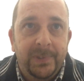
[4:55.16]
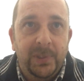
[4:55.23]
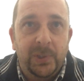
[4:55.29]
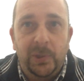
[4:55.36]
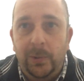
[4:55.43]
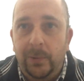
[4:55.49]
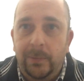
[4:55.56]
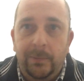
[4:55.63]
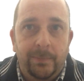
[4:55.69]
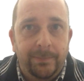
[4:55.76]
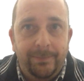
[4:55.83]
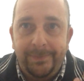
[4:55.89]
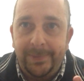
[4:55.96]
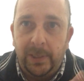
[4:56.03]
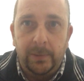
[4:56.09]
Still,
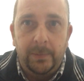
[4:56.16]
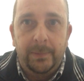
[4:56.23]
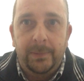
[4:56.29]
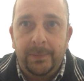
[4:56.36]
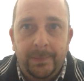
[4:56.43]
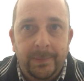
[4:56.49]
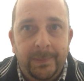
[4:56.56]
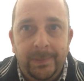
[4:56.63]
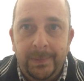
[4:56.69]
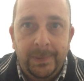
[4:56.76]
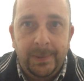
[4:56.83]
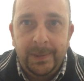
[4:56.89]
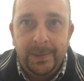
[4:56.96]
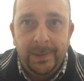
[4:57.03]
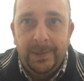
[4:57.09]
you know,
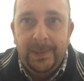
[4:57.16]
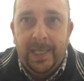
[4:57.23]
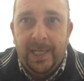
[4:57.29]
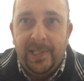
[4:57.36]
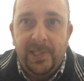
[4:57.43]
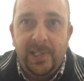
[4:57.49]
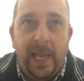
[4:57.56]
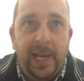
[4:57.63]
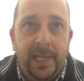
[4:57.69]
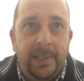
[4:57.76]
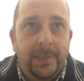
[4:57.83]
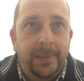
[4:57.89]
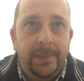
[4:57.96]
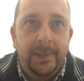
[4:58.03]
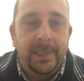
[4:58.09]
ecstatic,
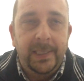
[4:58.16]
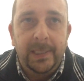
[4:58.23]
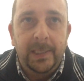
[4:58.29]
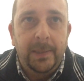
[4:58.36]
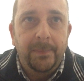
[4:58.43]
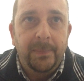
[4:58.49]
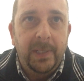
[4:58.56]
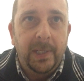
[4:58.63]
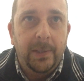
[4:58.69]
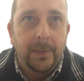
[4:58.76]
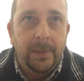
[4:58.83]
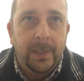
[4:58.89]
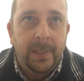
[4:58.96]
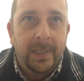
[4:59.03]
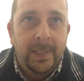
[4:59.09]
you know,
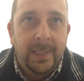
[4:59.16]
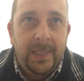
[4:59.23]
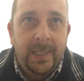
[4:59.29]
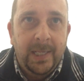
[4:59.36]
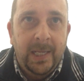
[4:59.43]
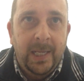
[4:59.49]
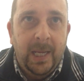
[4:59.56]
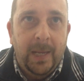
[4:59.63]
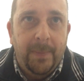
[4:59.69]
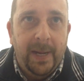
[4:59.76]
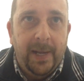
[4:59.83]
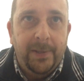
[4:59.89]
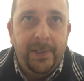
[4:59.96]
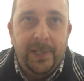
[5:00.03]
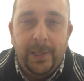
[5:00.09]

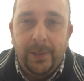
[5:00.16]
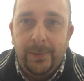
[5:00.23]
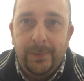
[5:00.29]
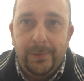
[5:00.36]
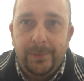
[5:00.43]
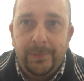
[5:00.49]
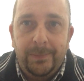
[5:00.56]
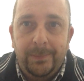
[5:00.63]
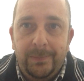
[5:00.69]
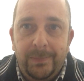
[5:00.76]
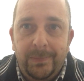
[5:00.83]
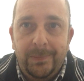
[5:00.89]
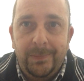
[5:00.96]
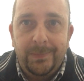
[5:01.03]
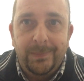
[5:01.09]
about, you know,
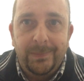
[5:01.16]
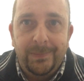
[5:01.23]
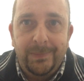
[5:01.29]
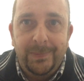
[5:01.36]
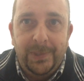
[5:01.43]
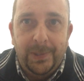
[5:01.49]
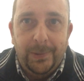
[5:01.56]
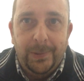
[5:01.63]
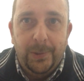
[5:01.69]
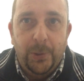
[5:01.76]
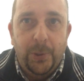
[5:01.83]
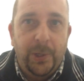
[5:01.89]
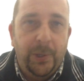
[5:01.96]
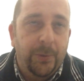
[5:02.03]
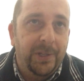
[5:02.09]
you know,
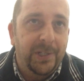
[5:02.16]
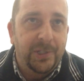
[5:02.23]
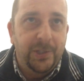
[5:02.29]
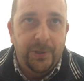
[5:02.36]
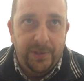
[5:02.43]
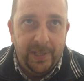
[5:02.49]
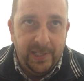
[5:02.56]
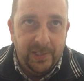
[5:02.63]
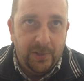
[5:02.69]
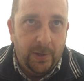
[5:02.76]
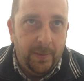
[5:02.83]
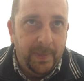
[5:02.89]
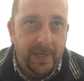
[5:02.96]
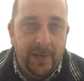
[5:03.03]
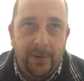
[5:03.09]
learning all these new things that
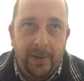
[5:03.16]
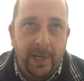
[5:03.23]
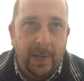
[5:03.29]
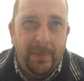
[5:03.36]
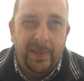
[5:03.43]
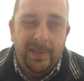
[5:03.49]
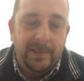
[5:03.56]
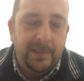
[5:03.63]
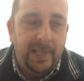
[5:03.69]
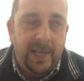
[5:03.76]
I'm hearing. I mean,